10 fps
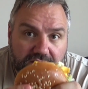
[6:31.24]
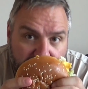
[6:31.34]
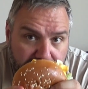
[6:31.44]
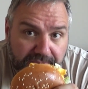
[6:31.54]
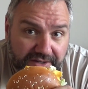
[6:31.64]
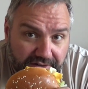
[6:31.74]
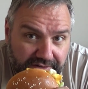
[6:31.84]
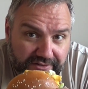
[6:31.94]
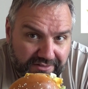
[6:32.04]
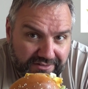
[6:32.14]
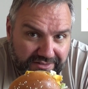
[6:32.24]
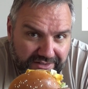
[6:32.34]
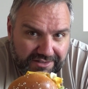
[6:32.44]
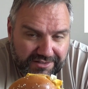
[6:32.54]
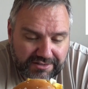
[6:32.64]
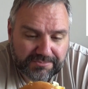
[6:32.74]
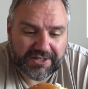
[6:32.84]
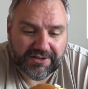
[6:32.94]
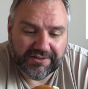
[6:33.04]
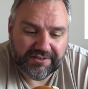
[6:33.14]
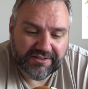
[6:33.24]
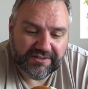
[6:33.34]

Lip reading: It's bigger. It is bigger.